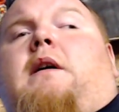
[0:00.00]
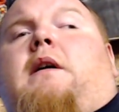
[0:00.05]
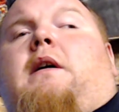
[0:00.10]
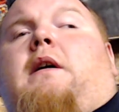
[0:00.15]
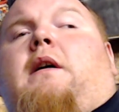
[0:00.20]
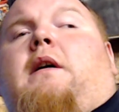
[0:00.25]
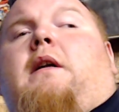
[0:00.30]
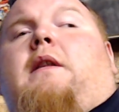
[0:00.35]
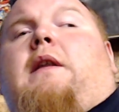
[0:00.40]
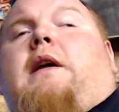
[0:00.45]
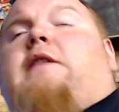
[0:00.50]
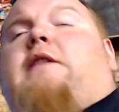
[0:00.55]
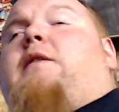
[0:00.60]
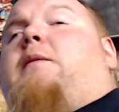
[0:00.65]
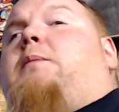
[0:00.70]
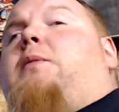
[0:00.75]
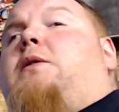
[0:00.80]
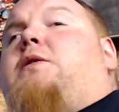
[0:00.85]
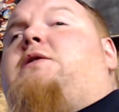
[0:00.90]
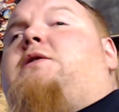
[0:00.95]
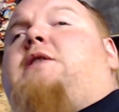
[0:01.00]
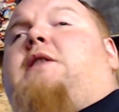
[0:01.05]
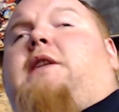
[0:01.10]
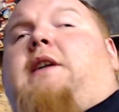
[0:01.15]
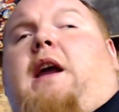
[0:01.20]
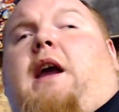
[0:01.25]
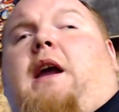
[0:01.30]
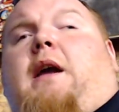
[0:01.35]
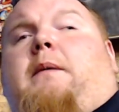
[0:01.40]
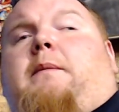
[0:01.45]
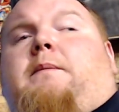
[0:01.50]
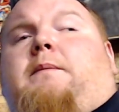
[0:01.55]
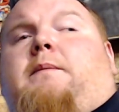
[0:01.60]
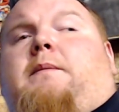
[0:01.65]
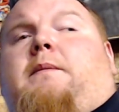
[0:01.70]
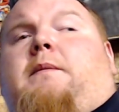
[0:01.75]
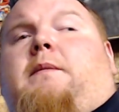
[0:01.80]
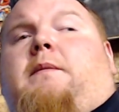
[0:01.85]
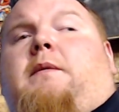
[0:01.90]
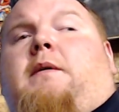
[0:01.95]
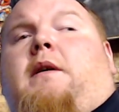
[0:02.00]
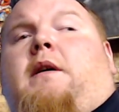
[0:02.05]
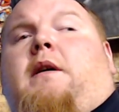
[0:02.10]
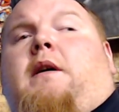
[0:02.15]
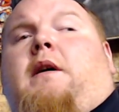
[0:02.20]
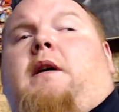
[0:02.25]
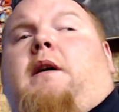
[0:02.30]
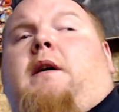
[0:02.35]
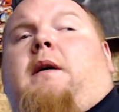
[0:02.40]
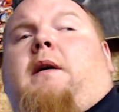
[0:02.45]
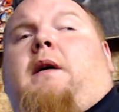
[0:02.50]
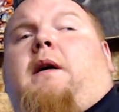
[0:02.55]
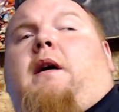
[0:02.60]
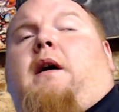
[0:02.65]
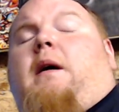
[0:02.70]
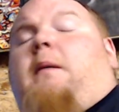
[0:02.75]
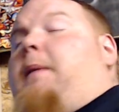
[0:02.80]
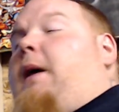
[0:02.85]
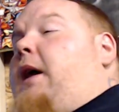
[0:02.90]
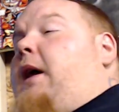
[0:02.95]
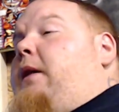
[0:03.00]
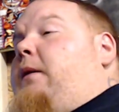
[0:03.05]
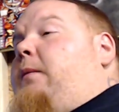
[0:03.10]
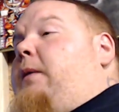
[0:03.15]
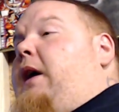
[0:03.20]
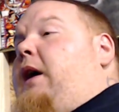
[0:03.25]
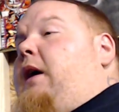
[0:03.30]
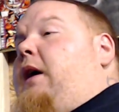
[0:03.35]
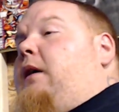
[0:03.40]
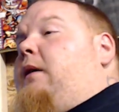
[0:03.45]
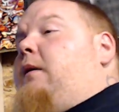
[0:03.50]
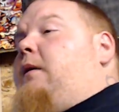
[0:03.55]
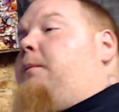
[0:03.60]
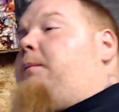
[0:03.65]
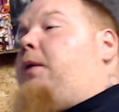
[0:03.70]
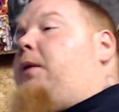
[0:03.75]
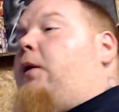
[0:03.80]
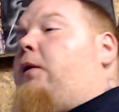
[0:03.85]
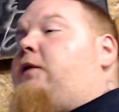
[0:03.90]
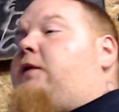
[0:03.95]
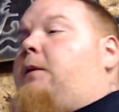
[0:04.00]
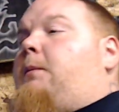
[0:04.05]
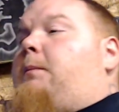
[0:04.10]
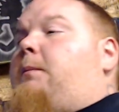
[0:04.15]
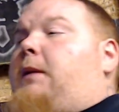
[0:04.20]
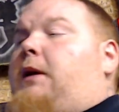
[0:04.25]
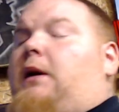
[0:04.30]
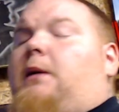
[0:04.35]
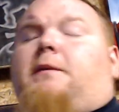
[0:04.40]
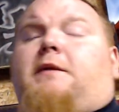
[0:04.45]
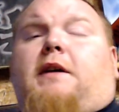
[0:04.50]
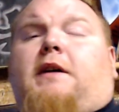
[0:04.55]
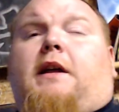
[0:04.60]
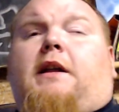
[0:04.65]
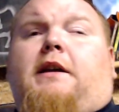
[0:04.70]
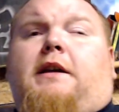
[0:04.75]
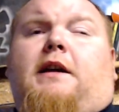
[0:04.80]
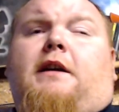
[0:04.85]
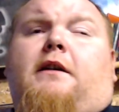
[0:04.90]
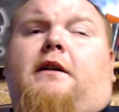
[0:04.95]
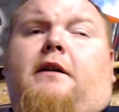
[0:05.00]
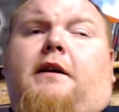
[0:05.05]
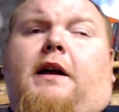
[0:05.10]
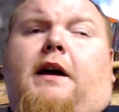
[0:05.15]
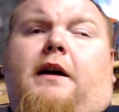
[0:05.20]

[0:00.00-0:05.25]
That's a bullshit game. And by the way, posting memes on the internet